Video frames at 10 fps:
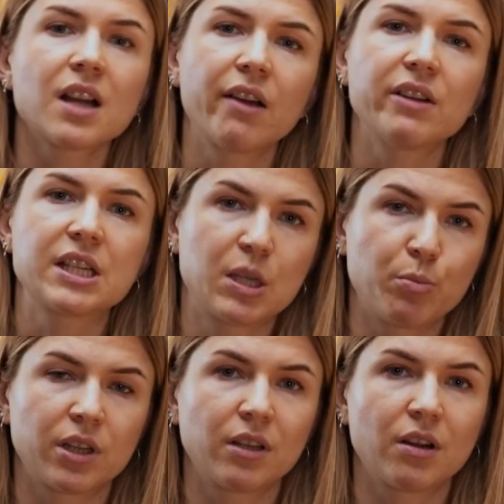how I
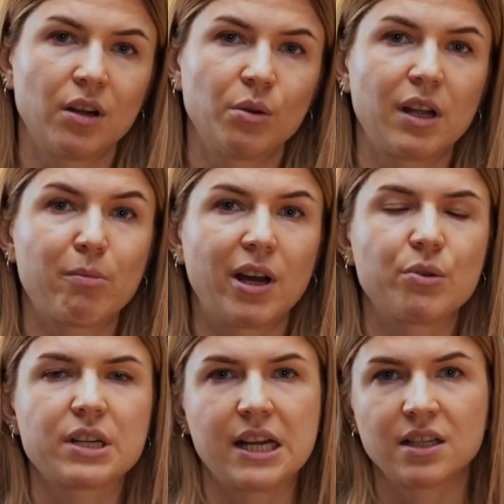typically go
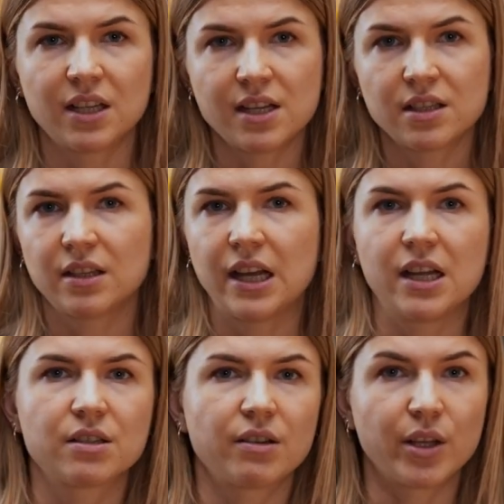about analyzing
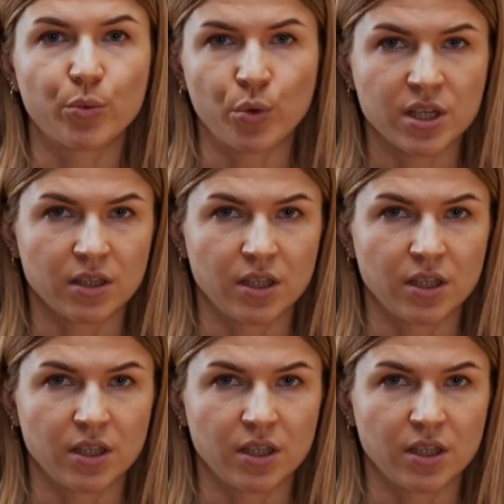and enriching